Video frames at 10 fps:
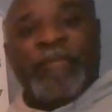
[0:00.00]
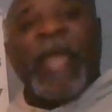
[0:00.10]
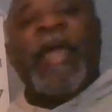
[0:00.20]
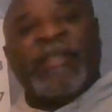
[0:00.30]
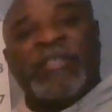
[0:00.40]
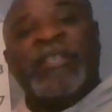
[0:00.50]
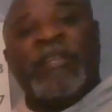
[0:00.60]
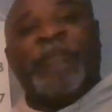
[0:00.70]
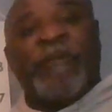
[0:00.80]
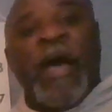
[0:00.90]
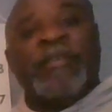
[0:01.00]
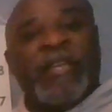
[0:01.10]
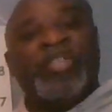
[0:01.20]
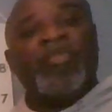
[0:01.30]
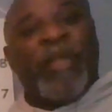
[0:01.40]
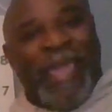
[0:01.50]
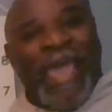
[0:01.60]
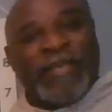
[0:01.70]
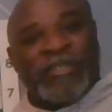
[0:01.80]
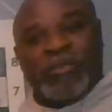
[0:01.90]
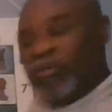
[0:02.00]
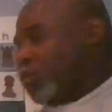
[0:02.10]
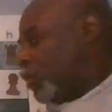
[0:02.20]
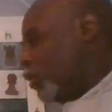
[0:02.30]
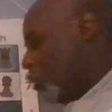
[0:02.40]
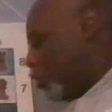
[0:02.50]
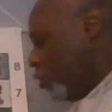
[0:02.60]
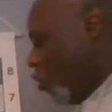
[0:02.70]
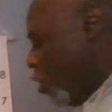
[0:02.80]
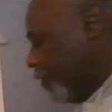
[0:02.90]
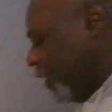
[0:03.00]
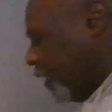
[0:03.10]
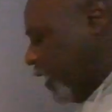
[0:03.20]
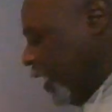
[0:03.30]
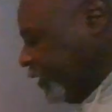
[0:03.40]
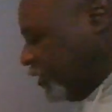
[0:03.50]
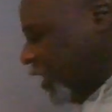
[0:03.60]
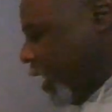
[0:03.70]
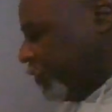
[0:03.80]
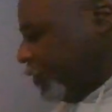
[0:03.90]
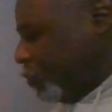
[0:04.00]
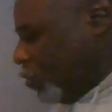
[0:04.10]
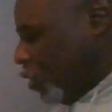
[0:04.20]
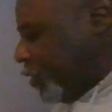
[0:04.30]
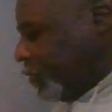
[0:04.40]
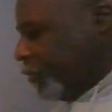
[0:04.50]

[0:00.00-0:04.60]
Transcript: And that signifies that you castled on the king side of the board.